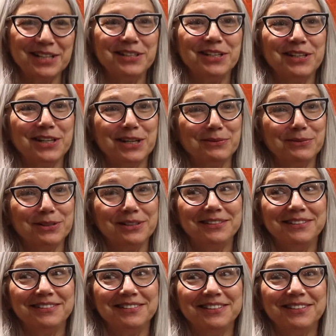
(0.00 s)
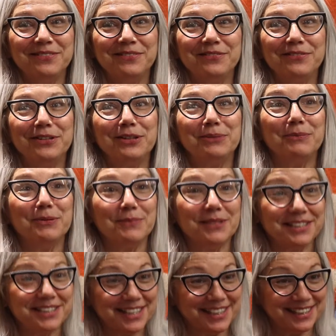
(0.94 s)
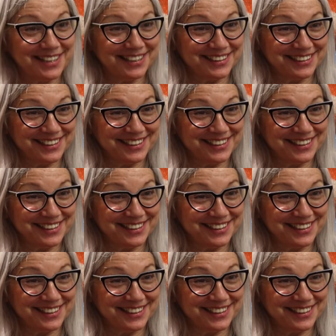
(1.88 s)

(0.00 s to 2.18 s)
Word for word: and then they would film them the day they